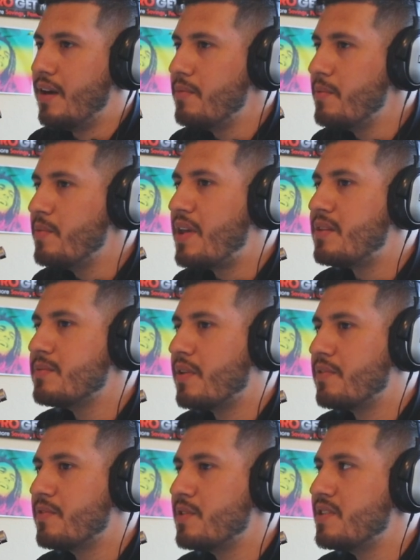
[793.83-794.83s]
I remember that was
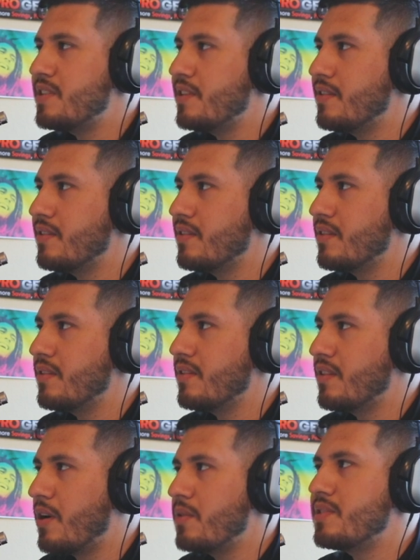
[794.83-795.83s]
my first year
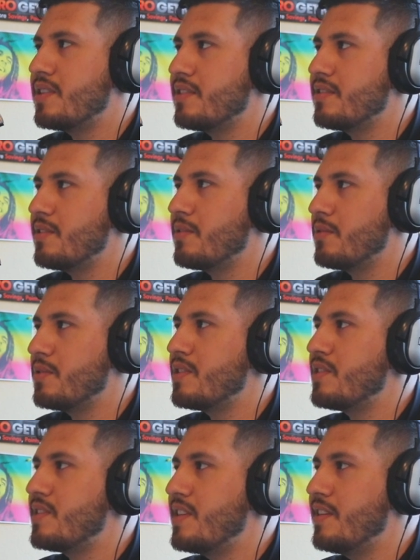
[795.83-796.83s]
coaching too. It was
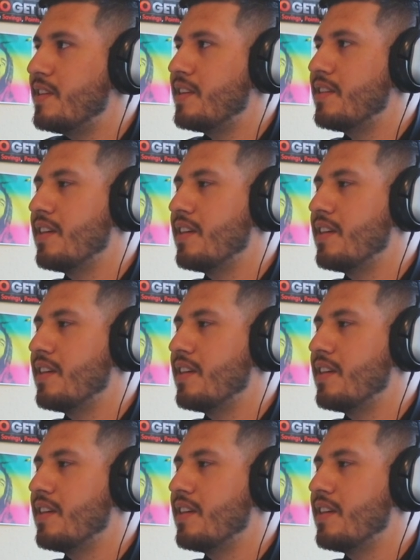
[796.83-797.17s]
your senior year.